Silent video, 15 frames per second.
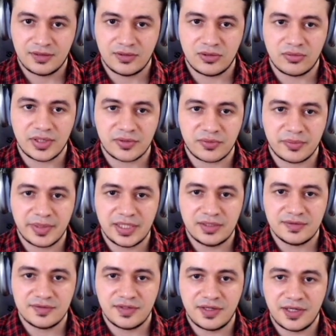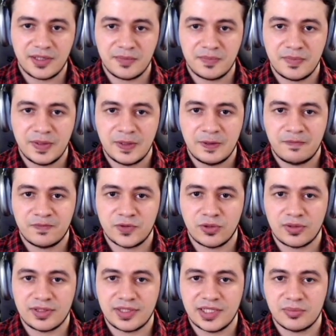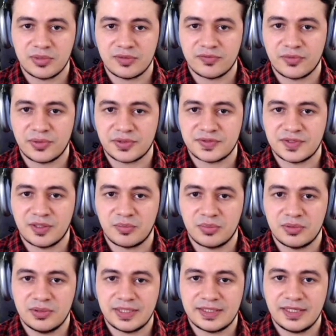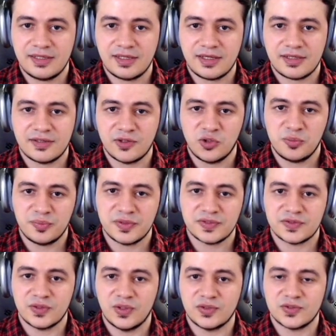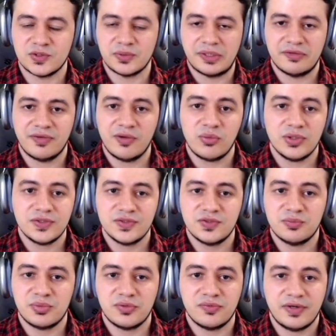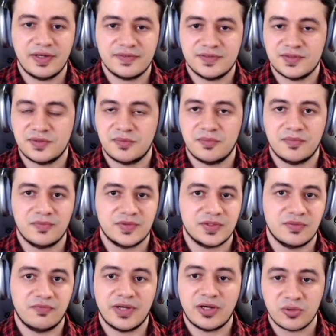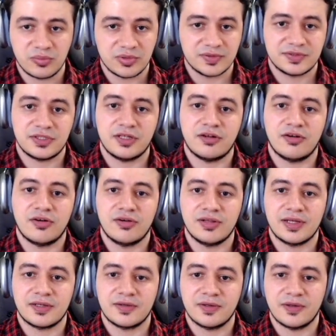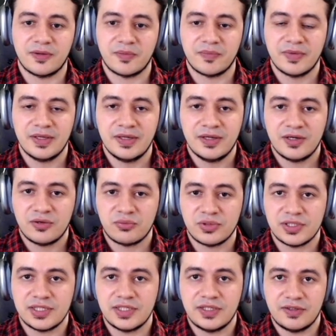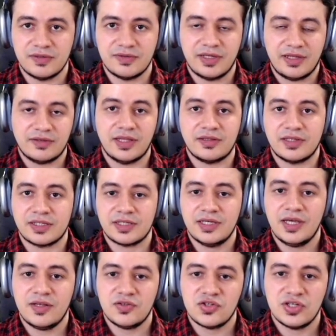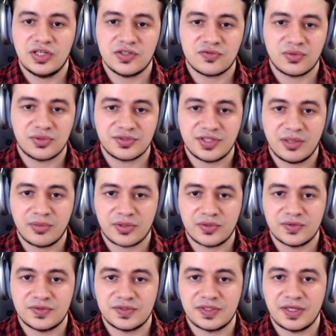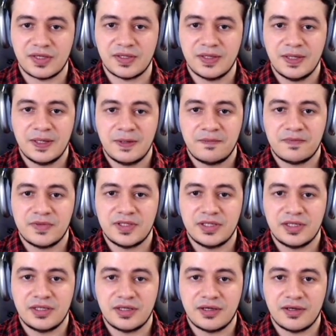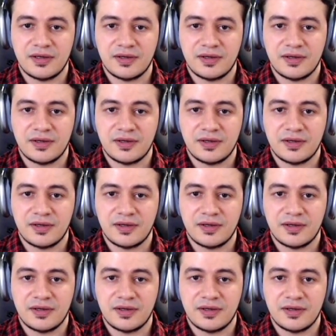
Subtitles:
All right, remaining time dot label, for example, and then I can open this also. And if I wanted to provide some variables that are like really that they can change, for example, I could say the